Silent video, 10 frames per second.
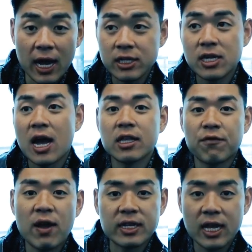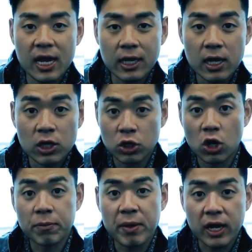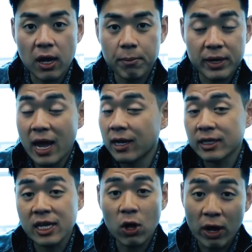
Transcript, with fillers: I used to hide the fact that I learned pickup, but now I tell